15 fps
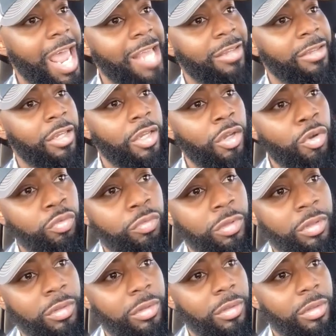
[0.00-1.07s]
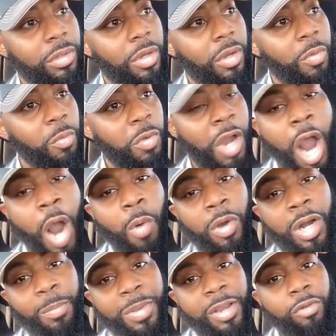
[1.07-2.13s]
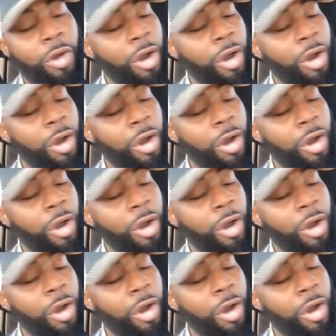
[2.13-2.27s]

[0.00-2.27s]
as a youth, we all want to be